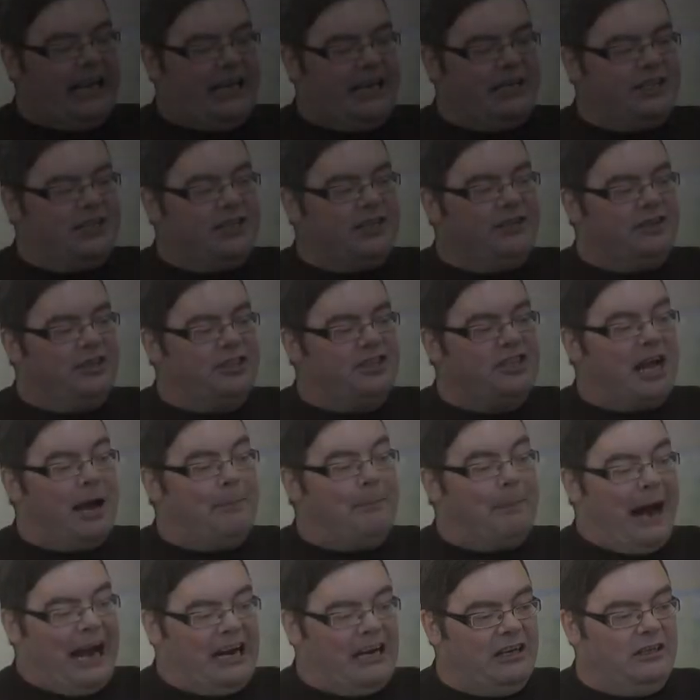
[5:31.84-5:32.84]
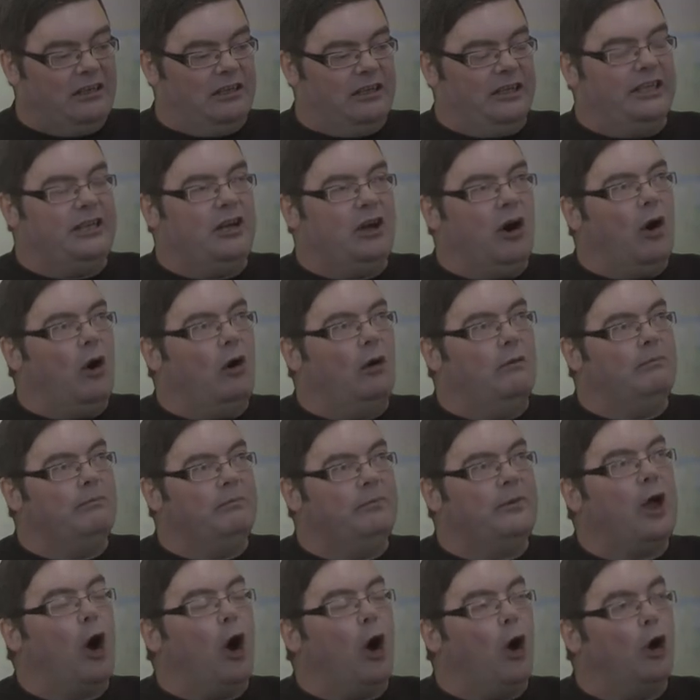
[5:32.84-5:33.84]
is that apparently
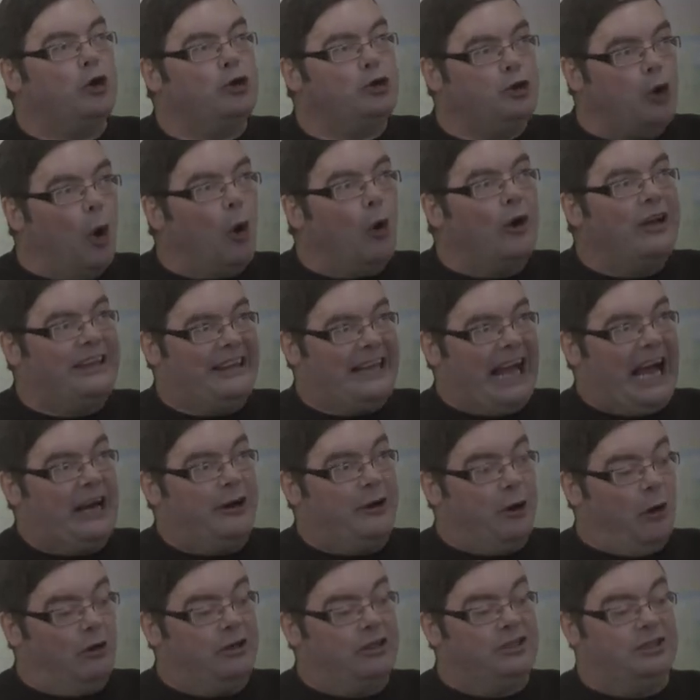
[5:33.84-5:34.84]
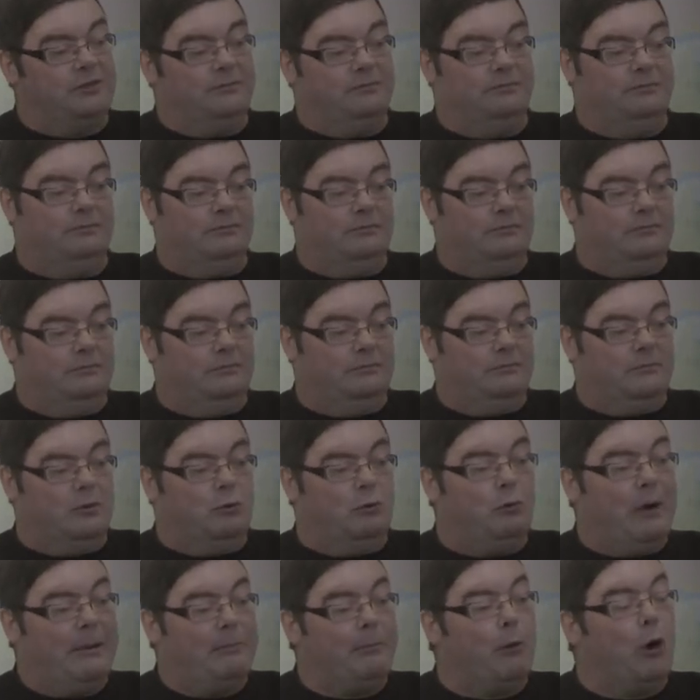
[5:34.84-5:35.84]
I died that night
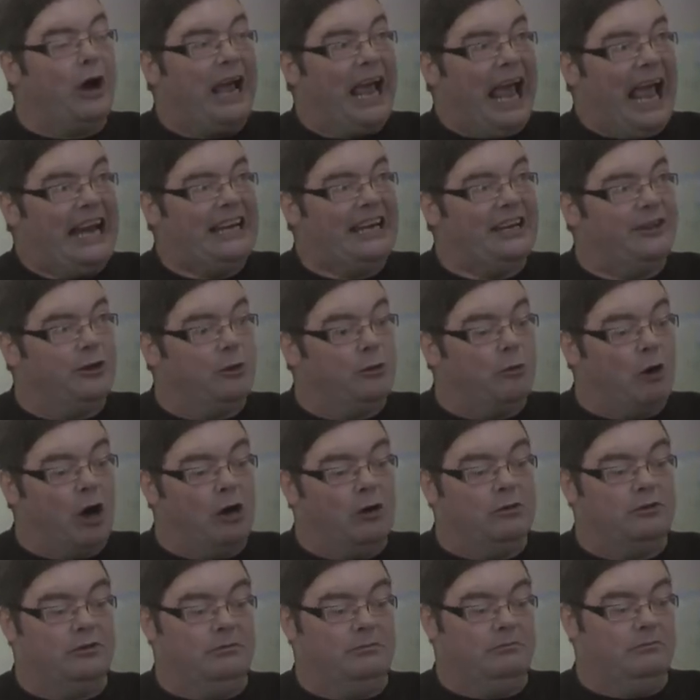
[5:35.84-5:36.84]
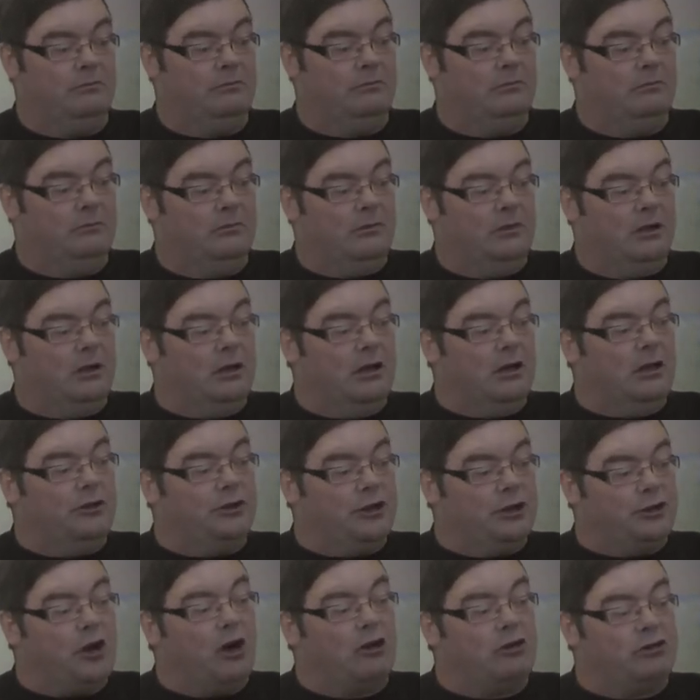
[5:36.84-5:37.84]
when my head hit the road.
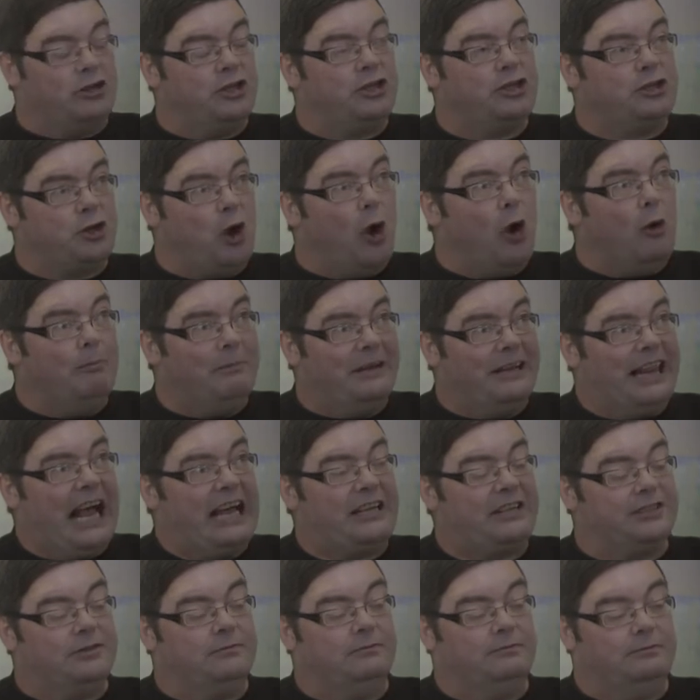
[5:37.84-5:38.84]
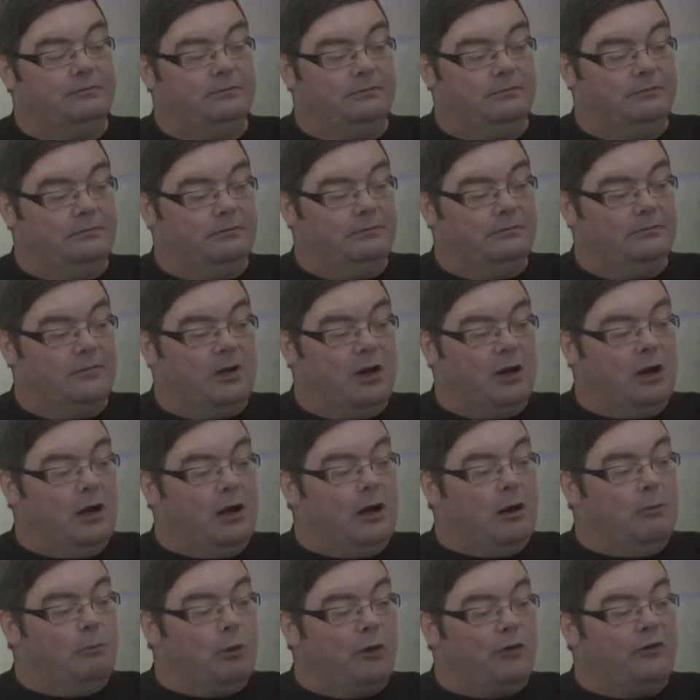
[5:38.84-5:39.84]
The doctors told me that.
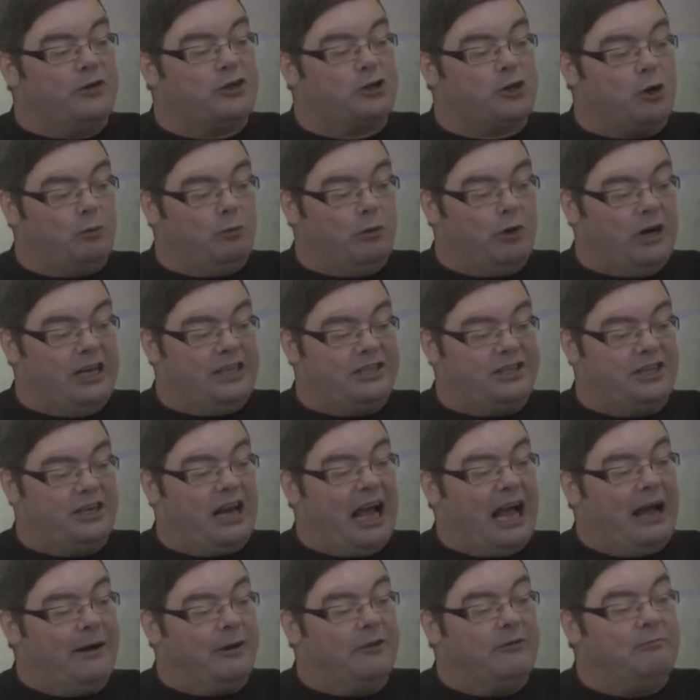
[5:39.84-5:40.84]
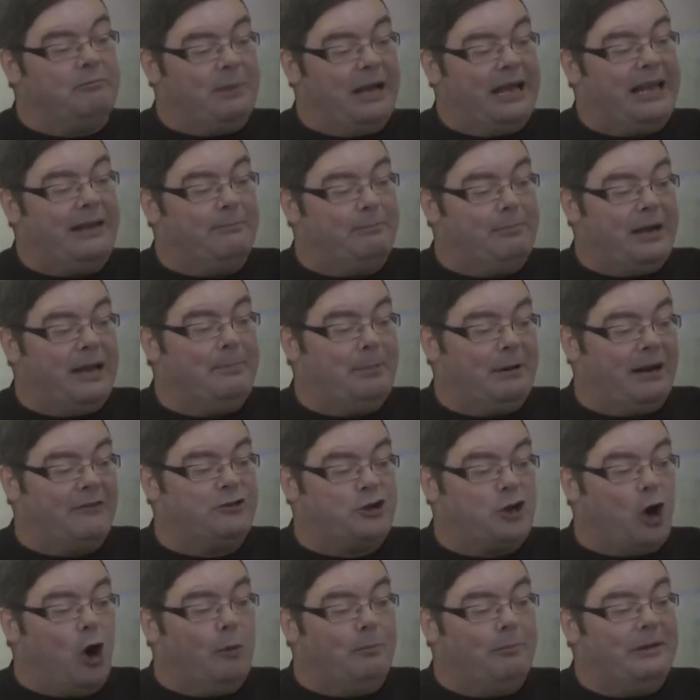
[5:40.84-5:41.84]
But for some reason, and people
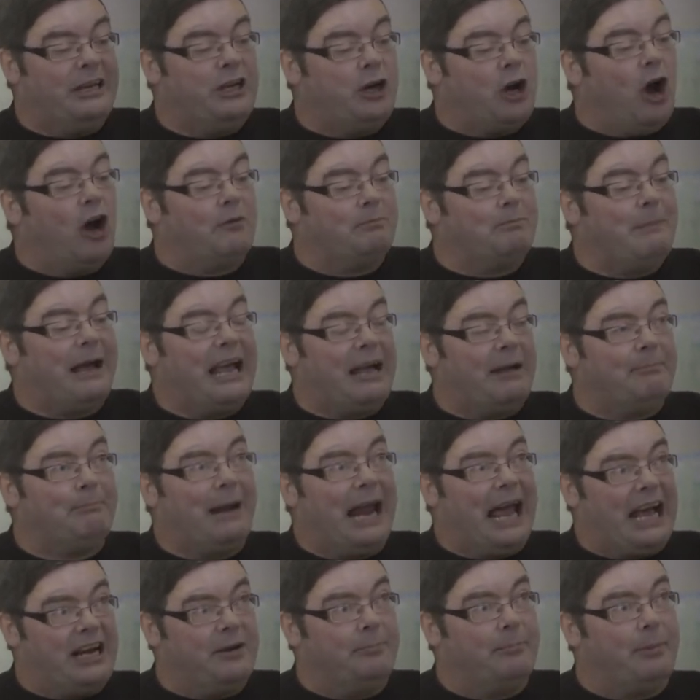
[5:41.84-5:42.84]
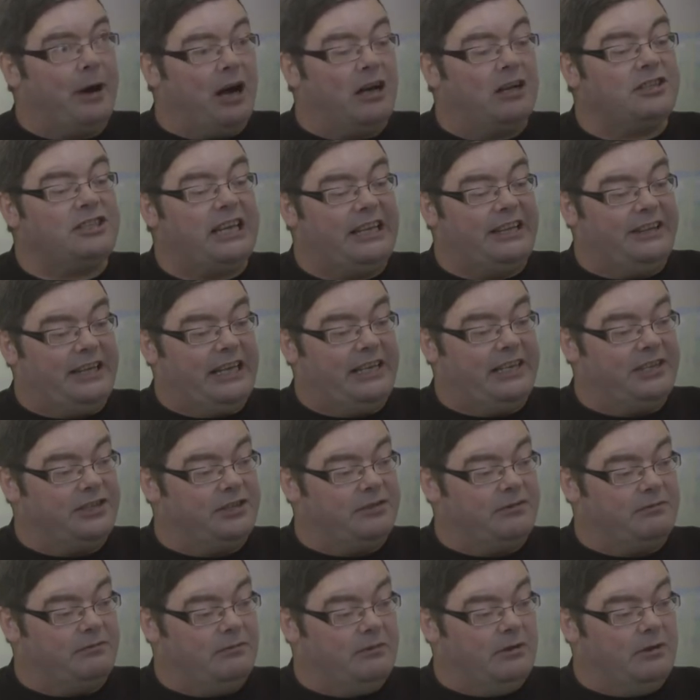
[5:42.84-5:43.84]
have told me God may have played a part in this,